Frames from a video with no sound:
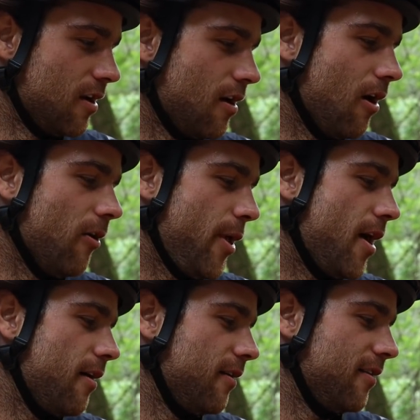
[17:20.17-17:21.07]
Oh
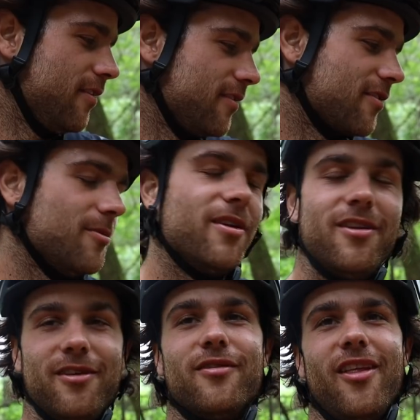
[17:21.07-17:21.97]
yeah, there's gonna be a
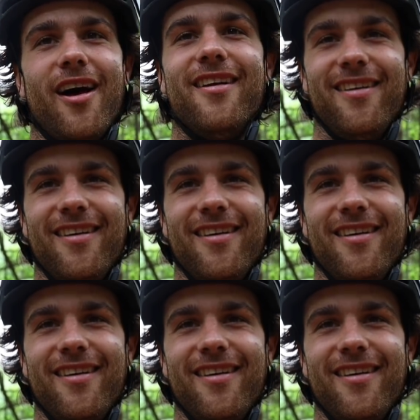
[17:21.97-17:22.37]
need for that.